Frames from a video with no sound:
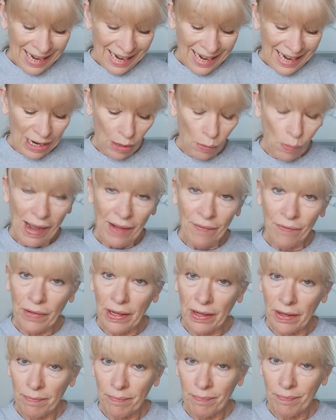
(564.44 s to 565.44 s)

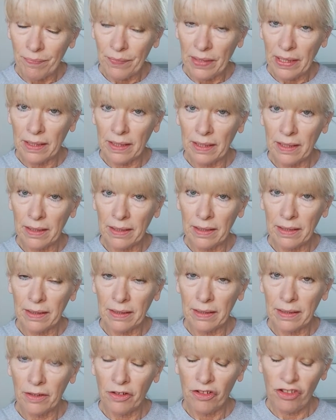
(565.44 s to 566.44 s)
However,
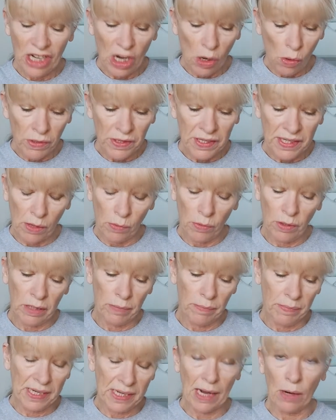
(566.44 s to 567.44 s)
she also
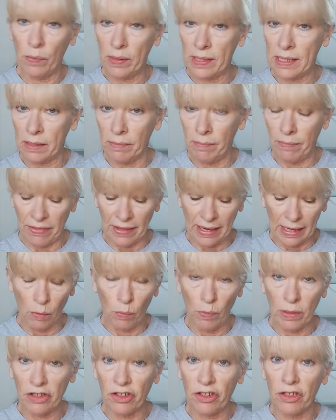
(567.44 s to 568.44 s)
comes out with something
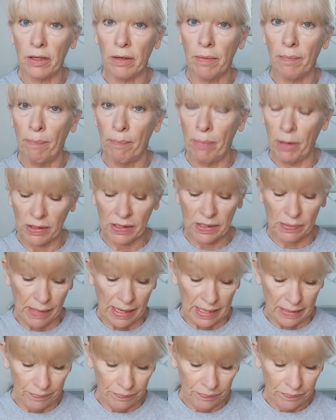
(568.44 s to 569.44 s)
which bugs
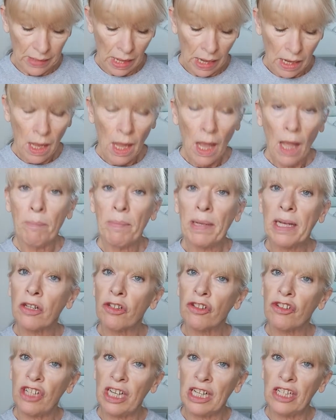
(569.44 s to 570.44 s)
me,
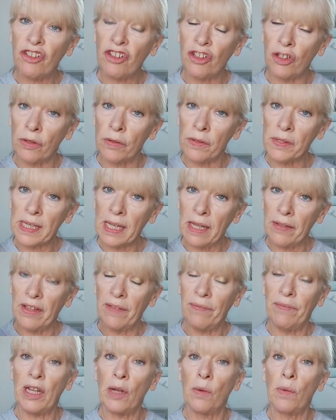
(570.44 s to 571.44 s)
because she assures the
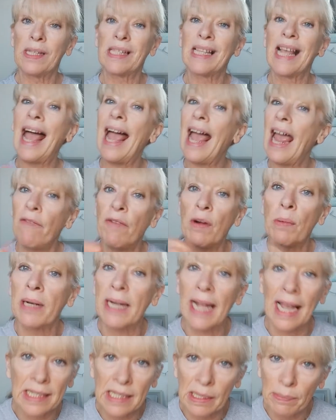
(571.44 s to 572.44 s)
viewers that
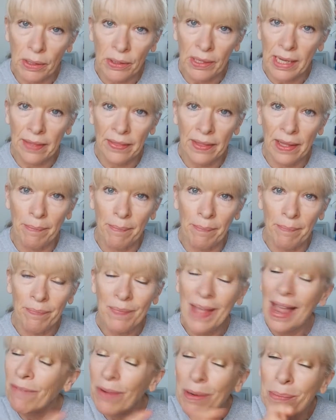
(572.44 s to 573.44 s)
everybody has a book in them.
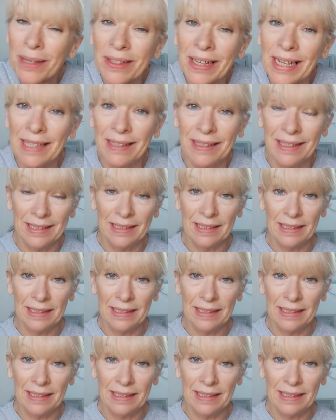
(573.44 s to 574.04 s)
Everybody.